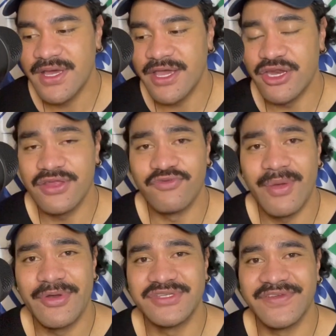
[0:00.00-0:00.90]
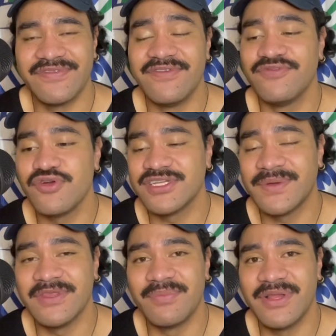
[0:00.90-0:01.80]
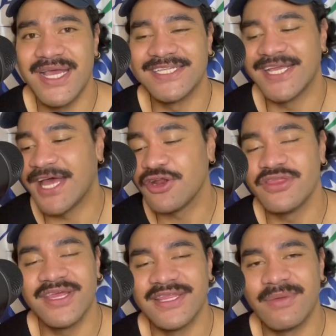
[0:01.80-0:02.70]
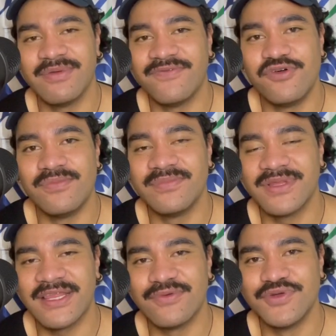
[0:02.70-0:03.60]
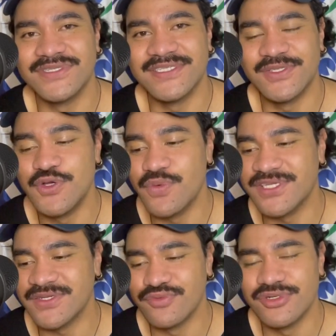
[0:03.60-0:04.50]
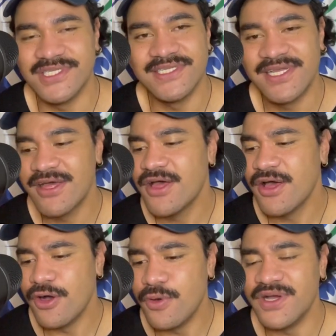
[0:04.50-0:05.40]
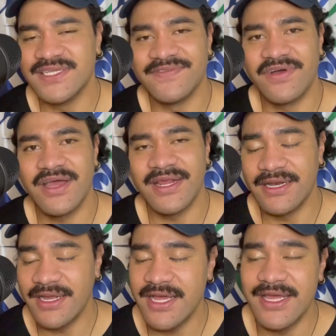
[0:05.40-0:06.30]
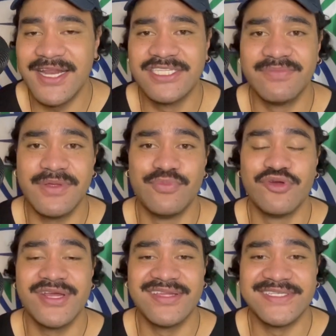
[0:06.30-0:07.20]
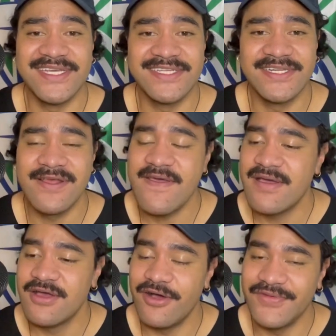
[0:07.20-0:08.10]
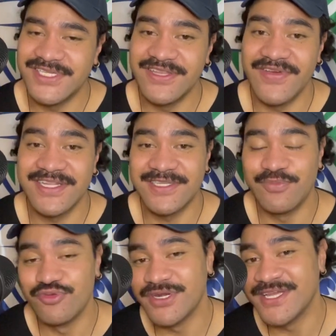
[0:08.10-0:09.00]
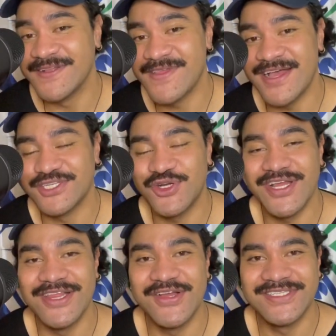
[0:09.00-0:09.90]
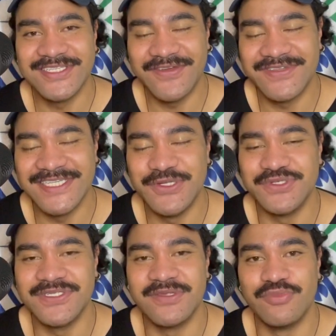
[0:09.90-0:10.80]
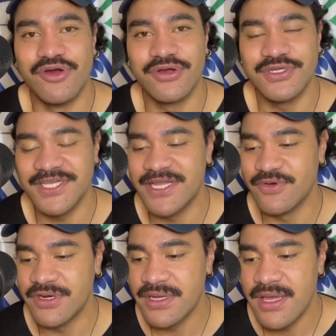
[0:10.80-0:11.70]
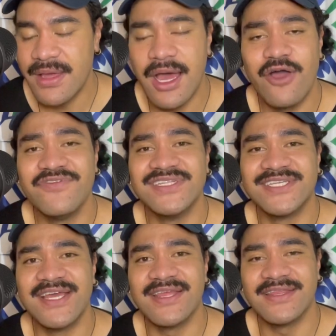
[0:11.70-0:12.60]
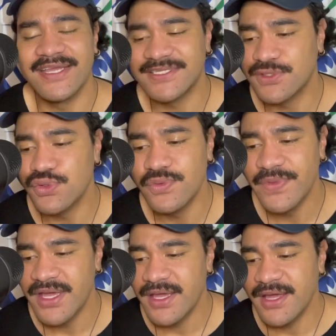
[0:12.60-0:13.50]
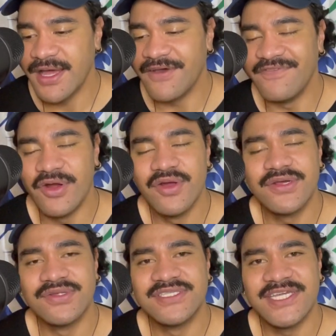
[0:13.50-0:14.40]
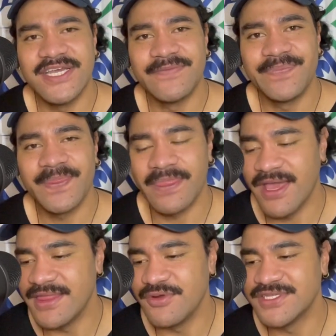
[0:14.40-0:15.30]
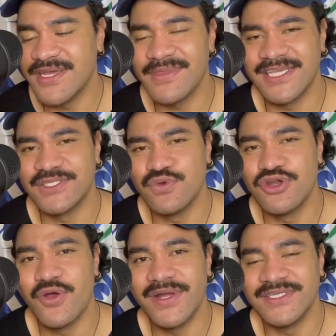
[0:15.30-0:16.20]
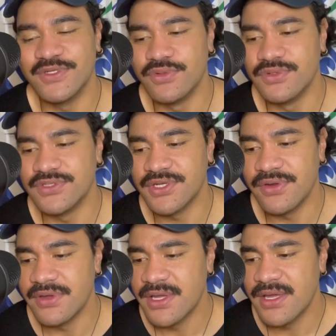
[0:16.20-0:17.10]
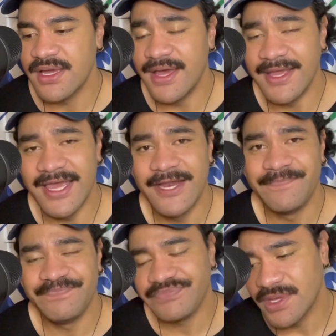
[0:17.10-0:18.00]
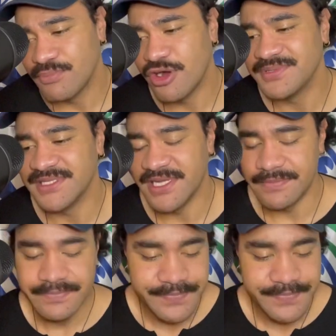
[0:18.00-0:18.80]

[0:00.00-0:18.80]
the Rabbitohs, if you threw out some of their players, I don't think they perform like the Roosters do, whereas the Roosters always fight. hey, it hasn't been pretty this season. Obviously, they've had some pretty shocking losses, obviously losing to the Broncos earlier on. However, in saying that, they're still a very good team, and they're a team that still know what to do. So, again, props to them.